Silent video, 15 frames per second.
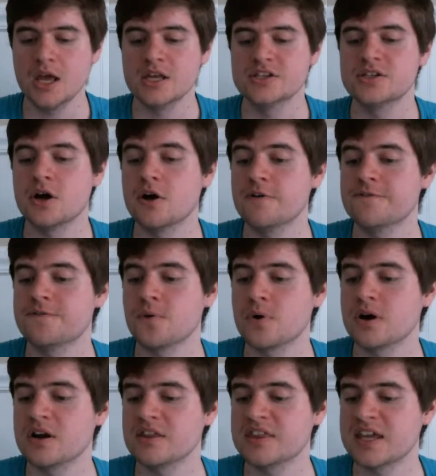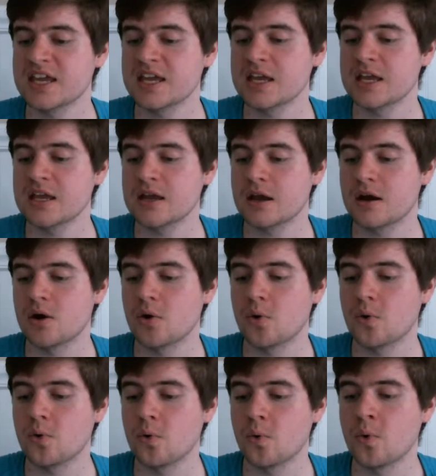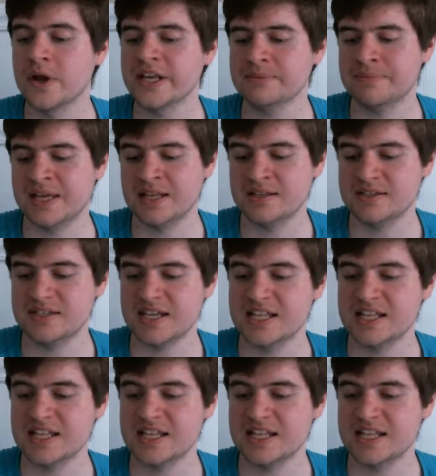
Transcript: So for the ointments,